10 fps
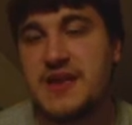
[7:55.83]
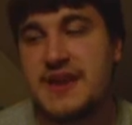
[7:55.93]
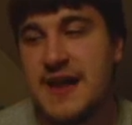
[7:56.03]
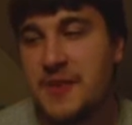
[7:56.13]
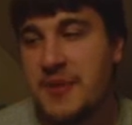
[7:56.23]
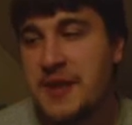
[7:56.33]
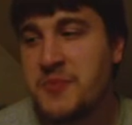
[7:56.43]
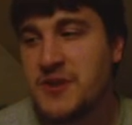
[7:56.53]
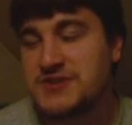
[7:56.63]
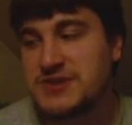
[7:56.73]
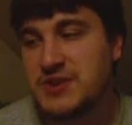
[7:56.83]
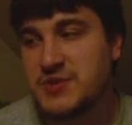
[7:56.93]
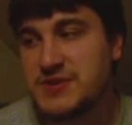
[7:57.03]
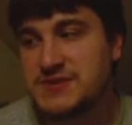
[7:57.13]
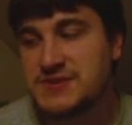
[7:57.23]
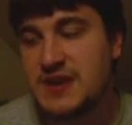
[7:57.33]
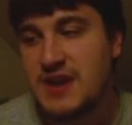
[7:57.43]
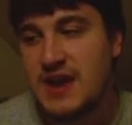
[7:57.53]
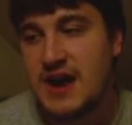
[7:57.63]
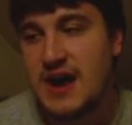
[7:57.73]
Now, the paintball sequence,
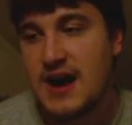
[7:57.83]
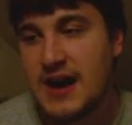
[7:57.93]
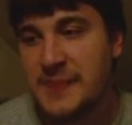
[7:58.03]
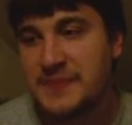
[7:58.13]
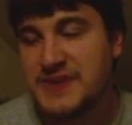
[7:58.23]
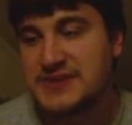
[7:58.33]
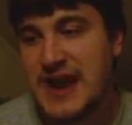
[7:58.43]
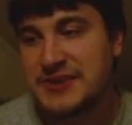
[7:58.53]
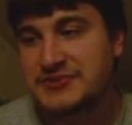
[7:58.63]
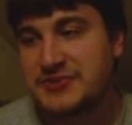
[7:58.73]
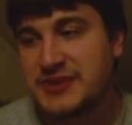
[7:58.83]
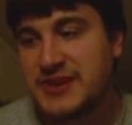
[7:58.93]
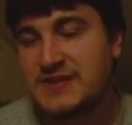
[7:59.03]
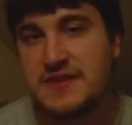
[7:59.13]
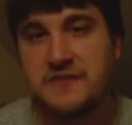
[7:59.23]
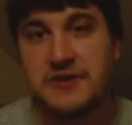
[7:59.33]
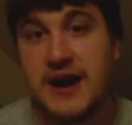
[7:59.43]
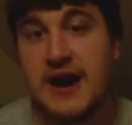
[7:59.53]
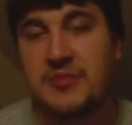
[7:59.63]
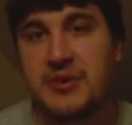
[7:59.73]
it's actually a different
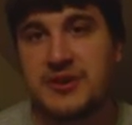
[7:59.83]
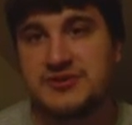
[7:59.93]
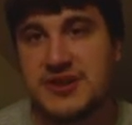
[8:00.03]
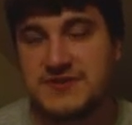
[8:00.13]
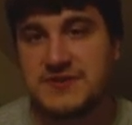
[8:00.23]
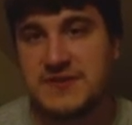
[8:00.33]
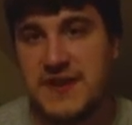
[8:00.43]
guy playing Jason